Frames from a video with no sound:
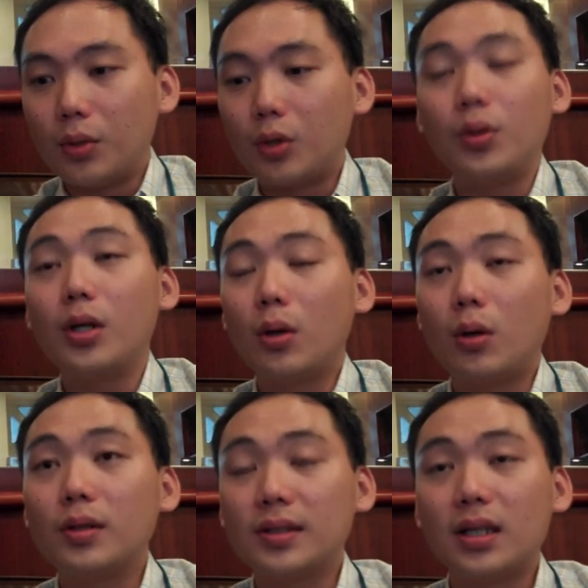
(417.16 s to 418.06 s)
We create
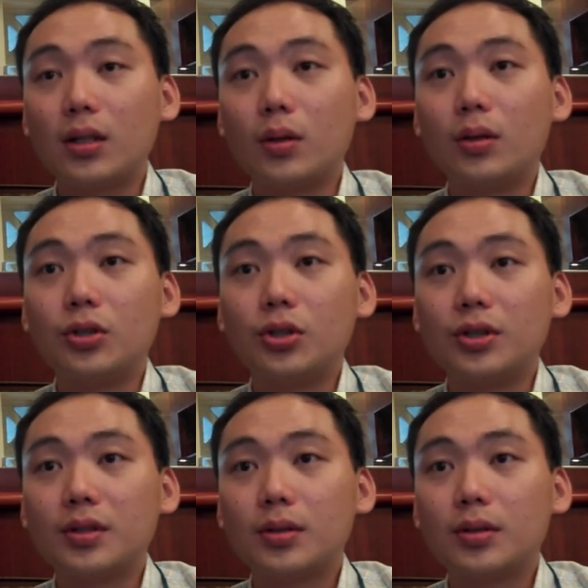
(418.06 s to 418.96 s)
all these
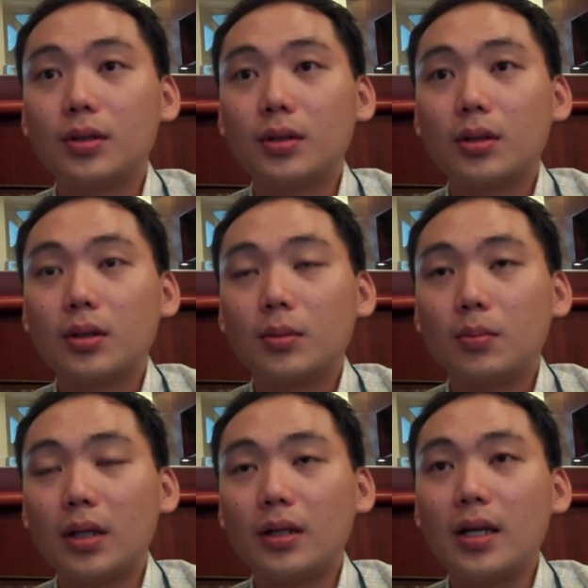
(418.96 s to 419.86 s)
technologies,
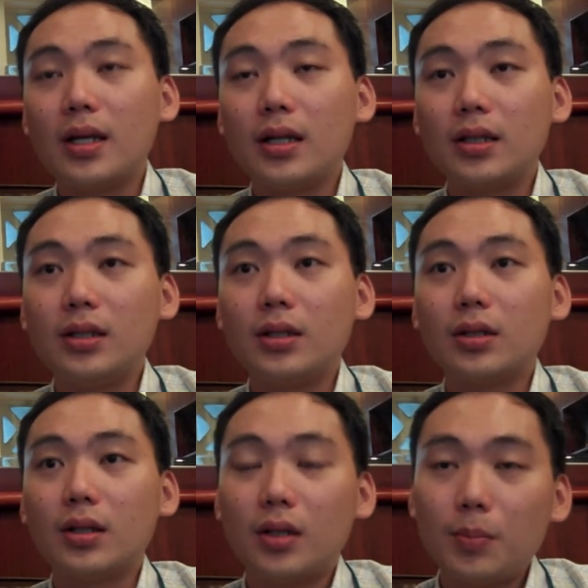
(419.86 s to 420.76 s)
but then I think
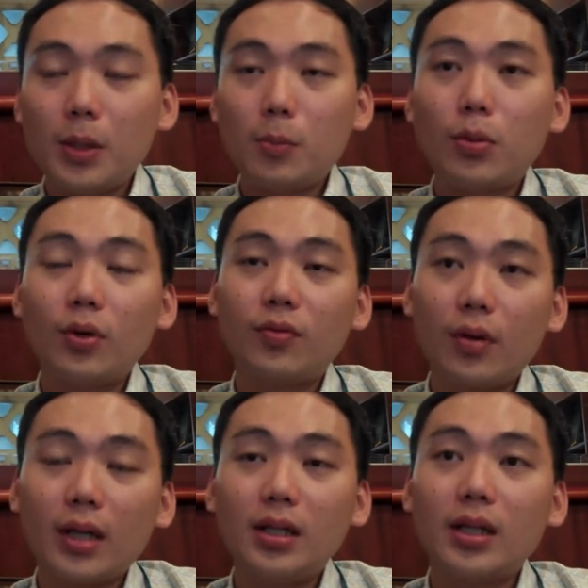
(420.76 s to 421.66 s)
the tipping point
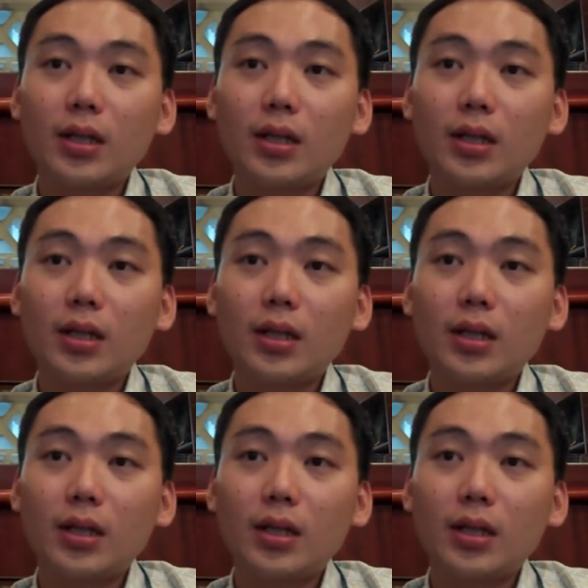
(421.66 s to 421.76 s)
for any